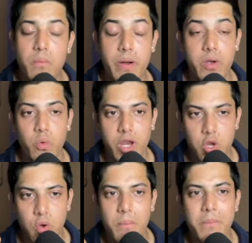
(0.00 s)
But when
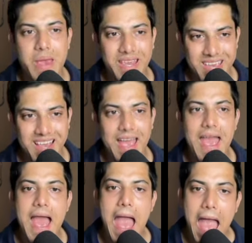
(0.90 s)
you are making
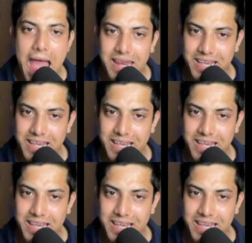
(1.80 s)
an